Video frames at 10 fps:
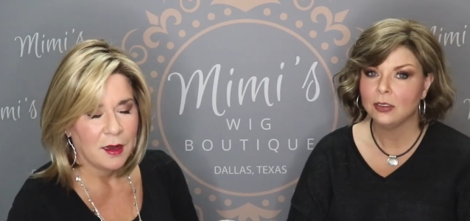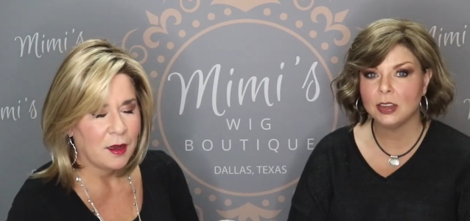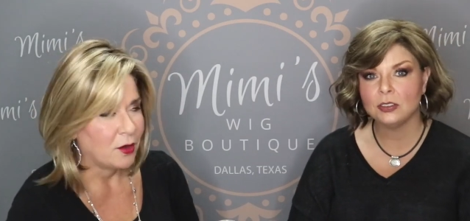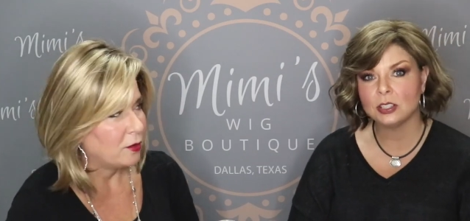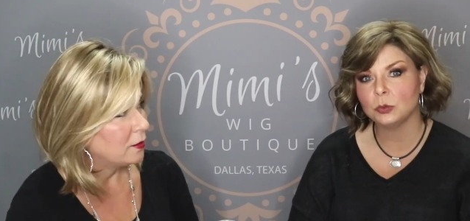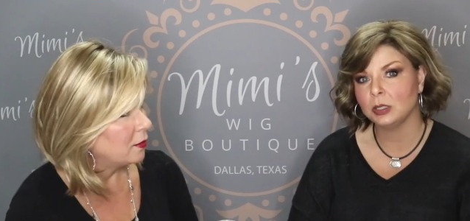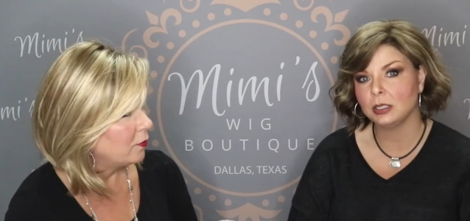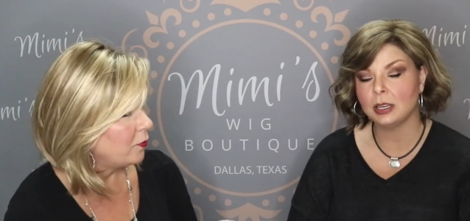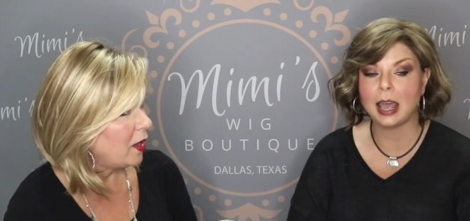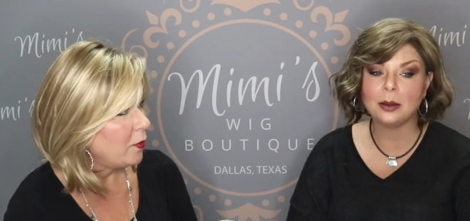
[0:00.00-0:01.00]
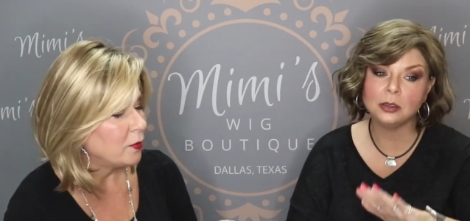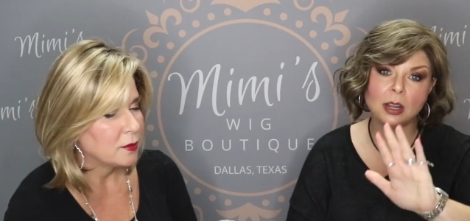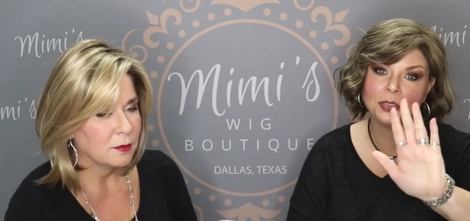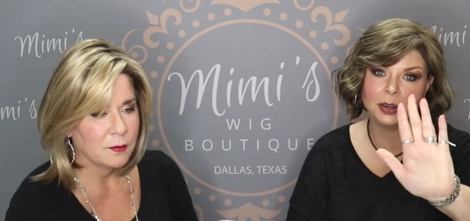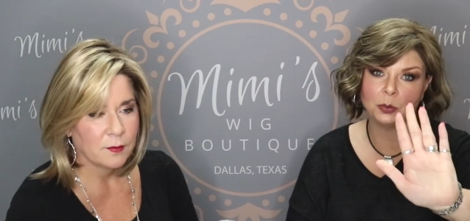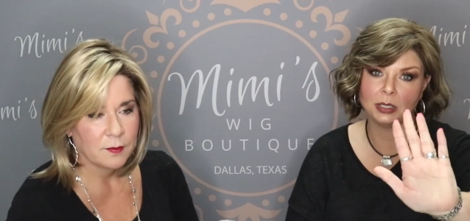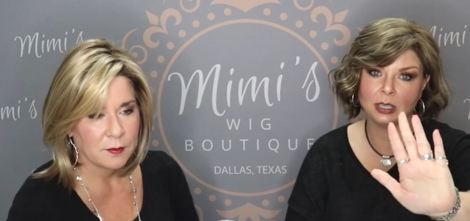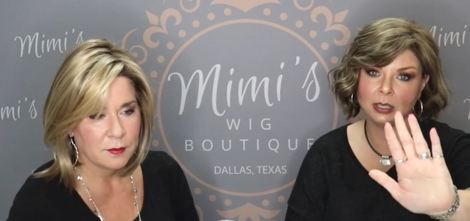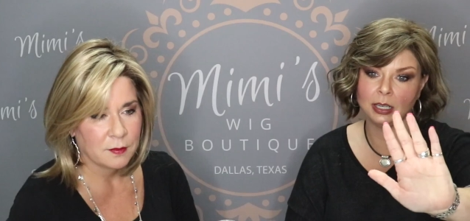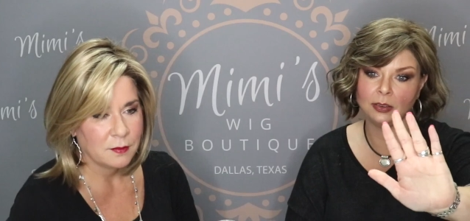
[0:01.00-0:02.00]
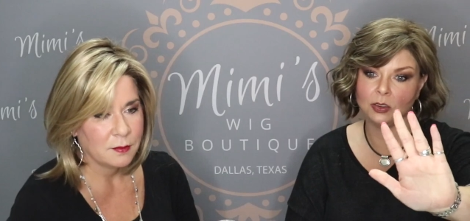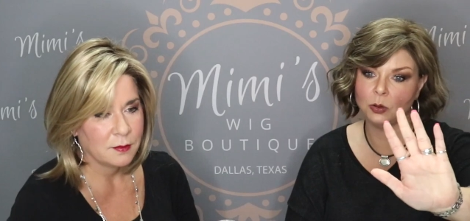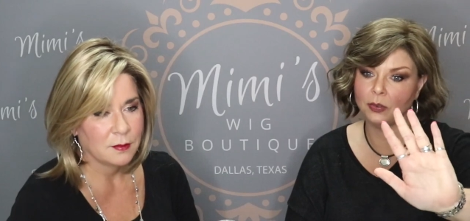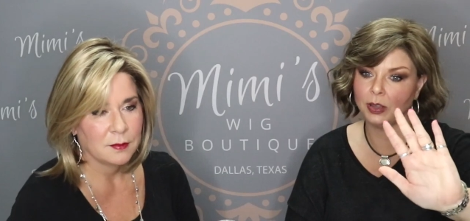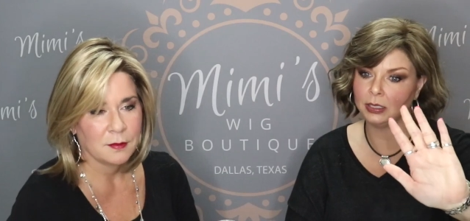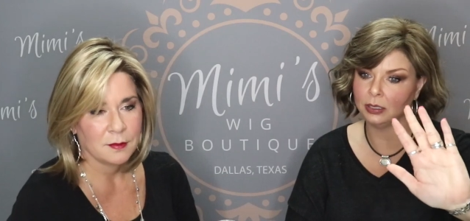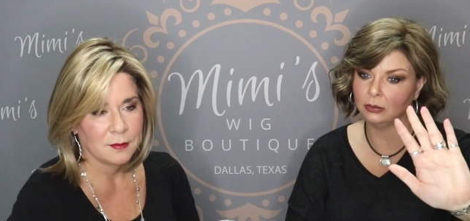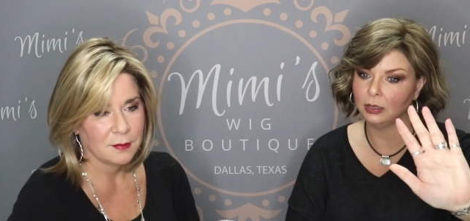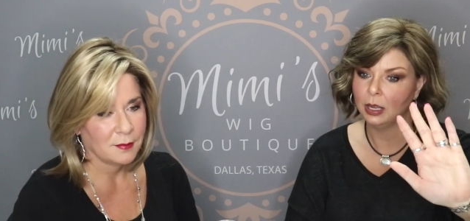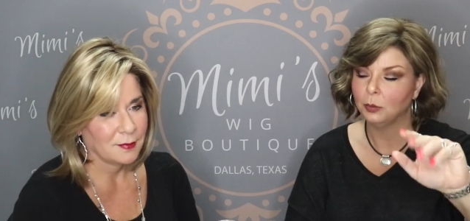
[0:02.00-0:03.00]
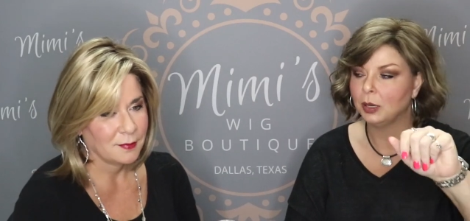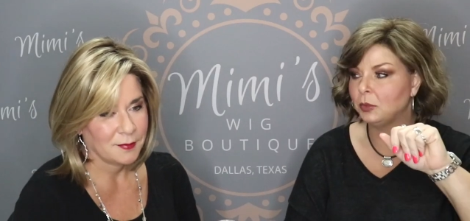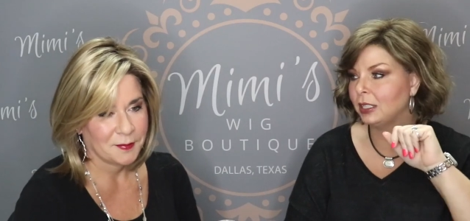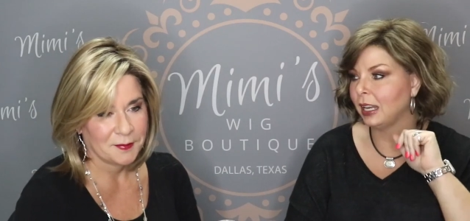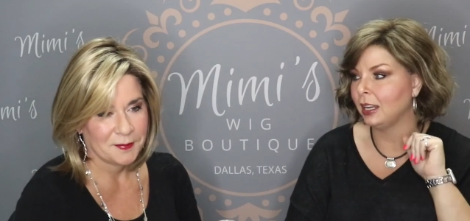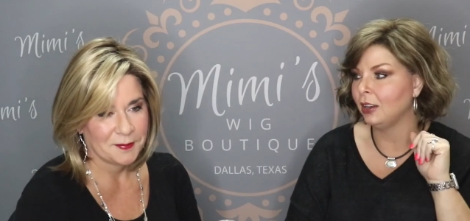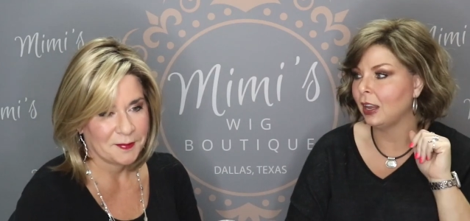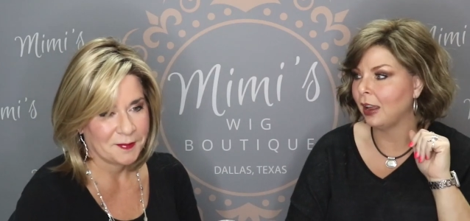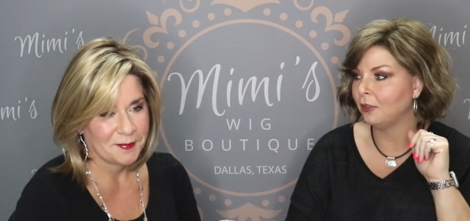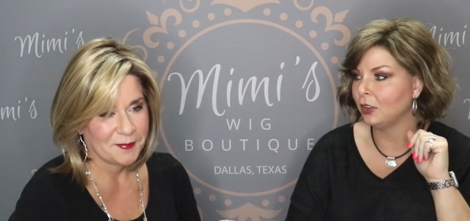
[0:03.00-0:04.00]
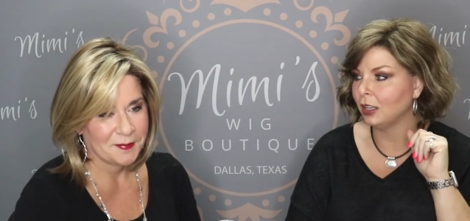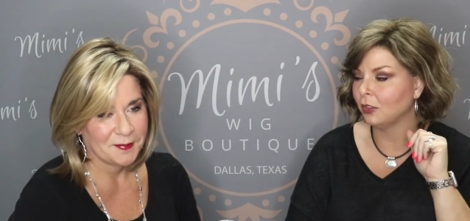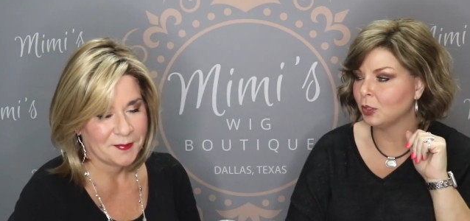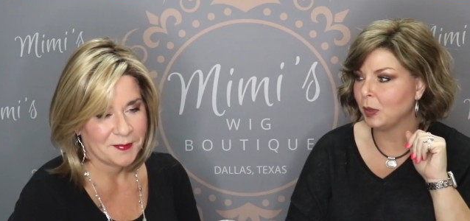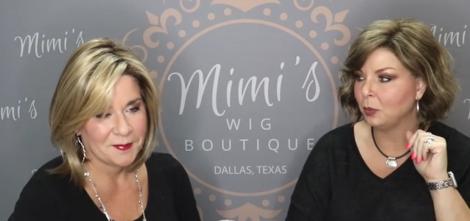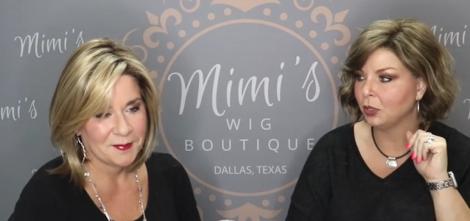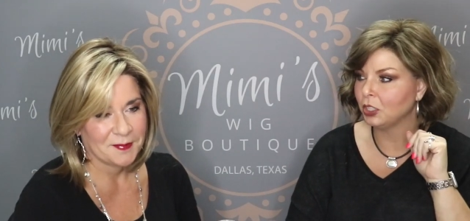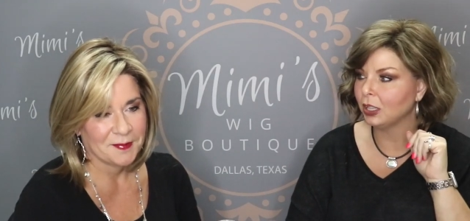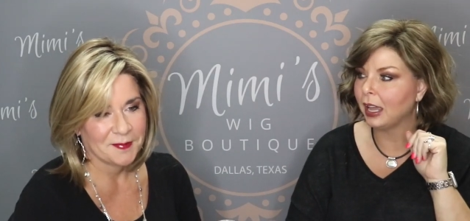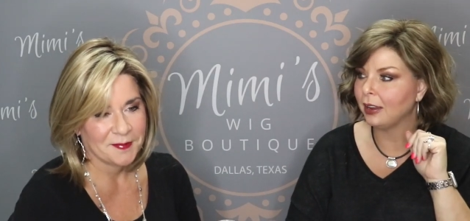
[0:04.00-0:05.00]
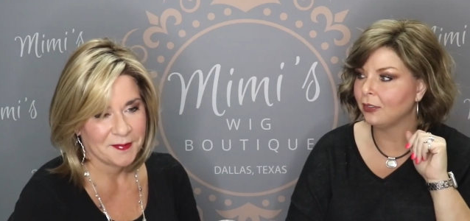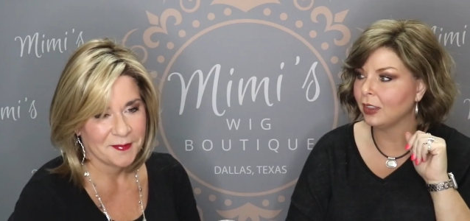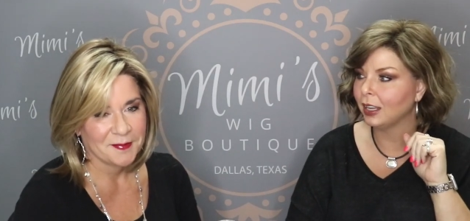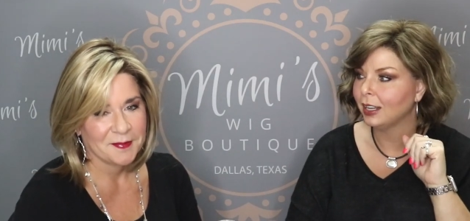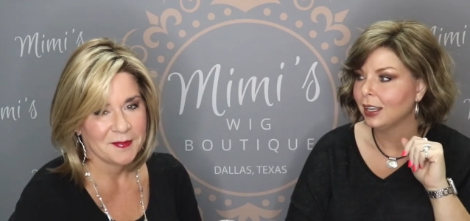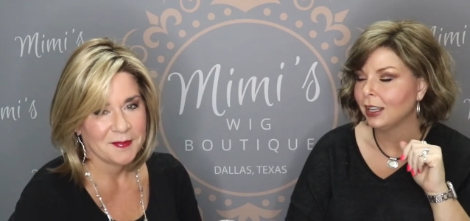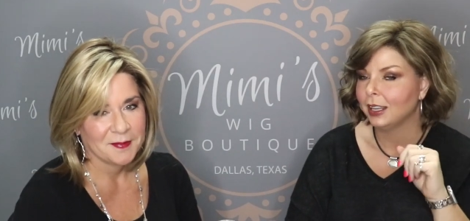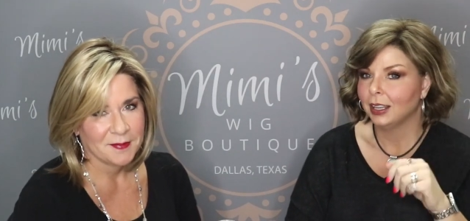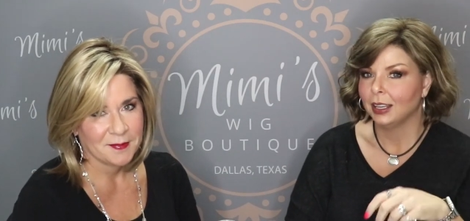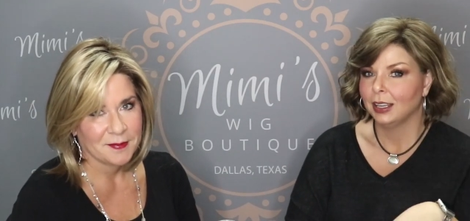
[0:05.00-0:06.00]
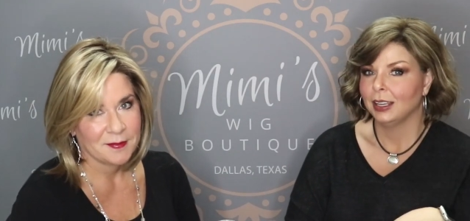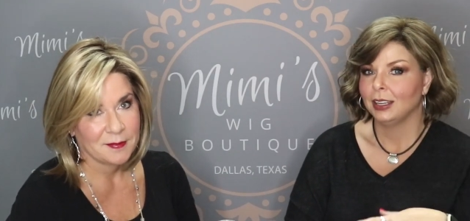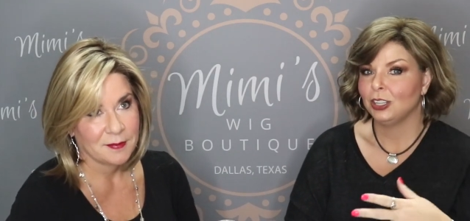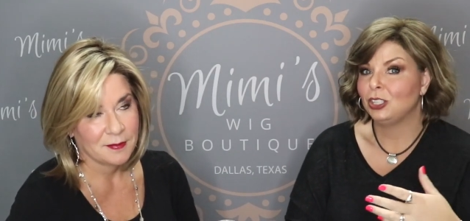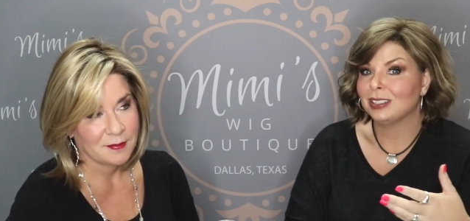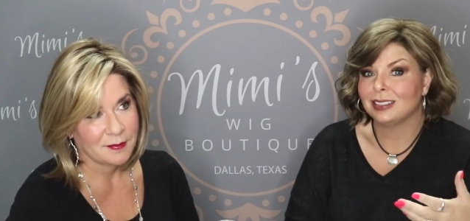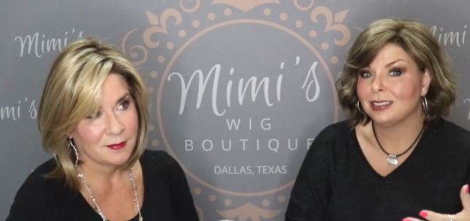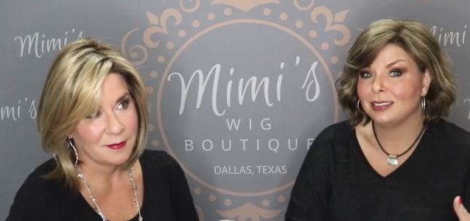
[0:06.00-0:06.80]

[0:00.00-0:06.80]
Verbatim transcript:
Speaker 1: You ever just want to, I don't, not that I want to turn any of you off. I don't. But I'm just saying, you have, you know, those people in your life that you just